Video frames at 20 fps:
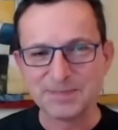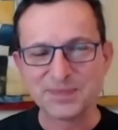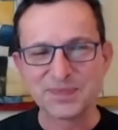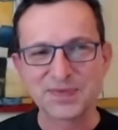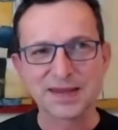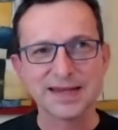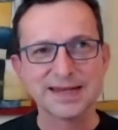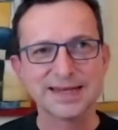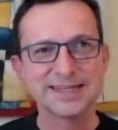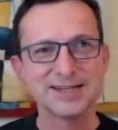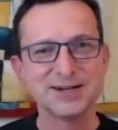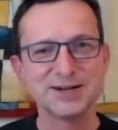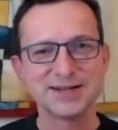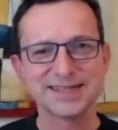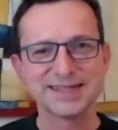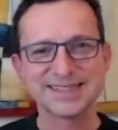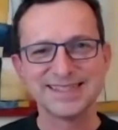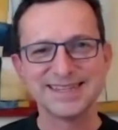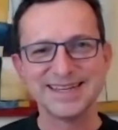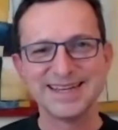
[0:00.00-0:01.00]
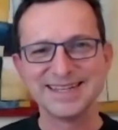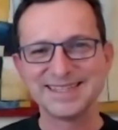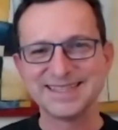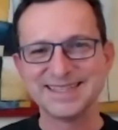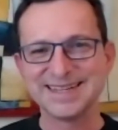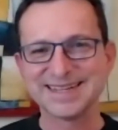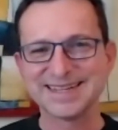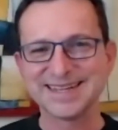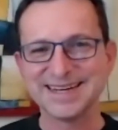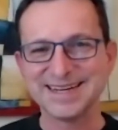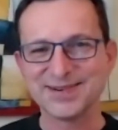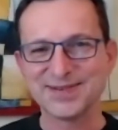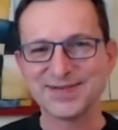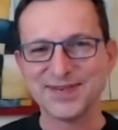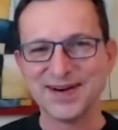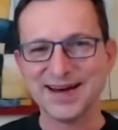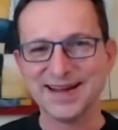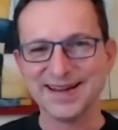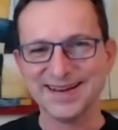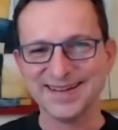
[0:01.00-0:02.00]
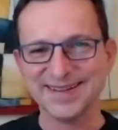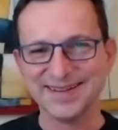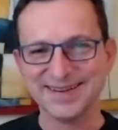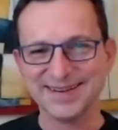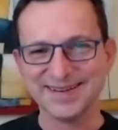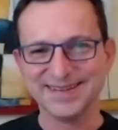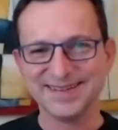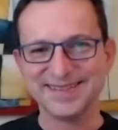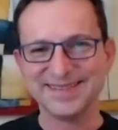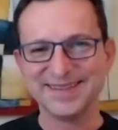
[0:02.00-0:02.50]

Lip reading: Mm-hmm. So it's kind of fun that